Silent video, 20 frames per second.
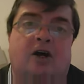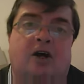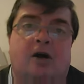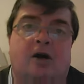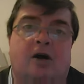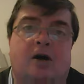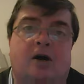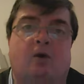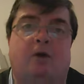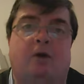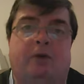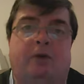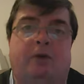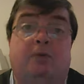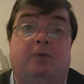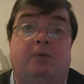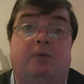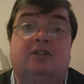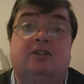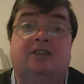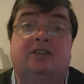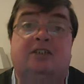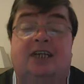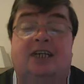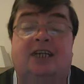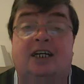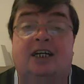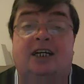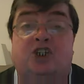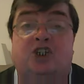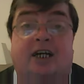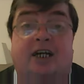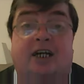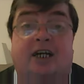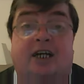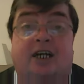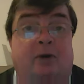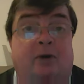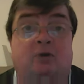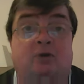where people can sit and chat
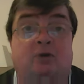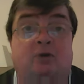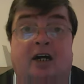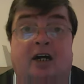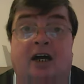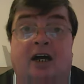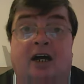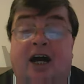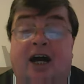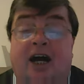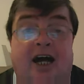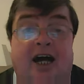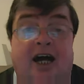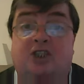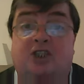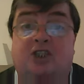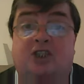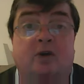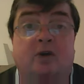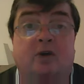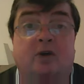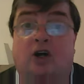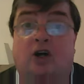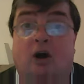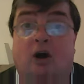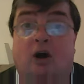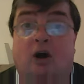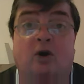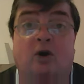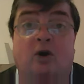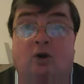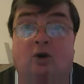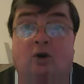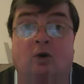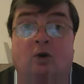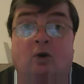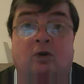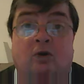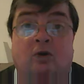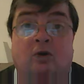about it as though it's the common
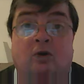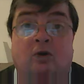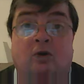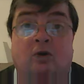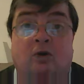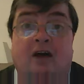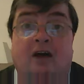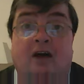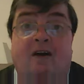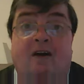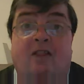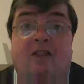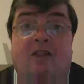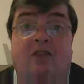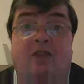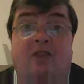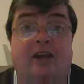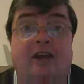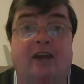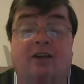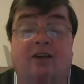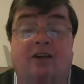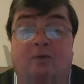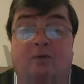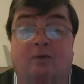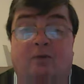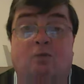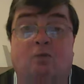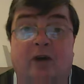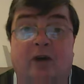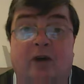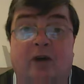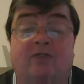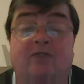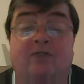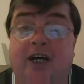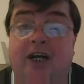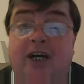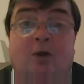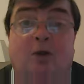cold, then we have
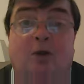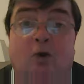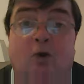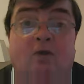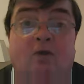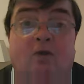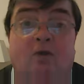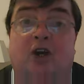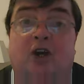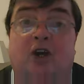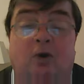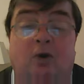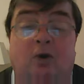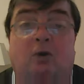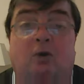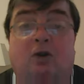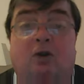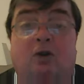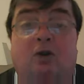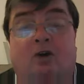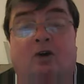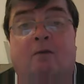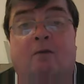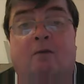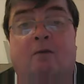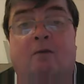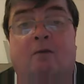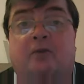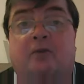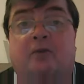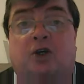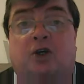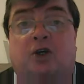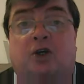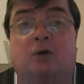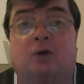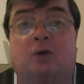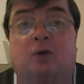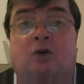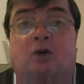nearly won. The cure will come. The cure
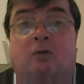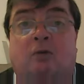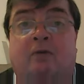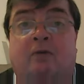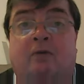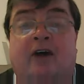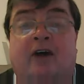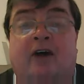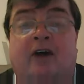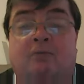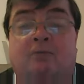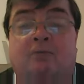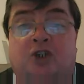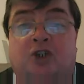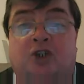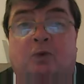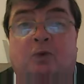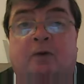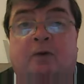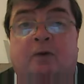will come, and that I'm sure.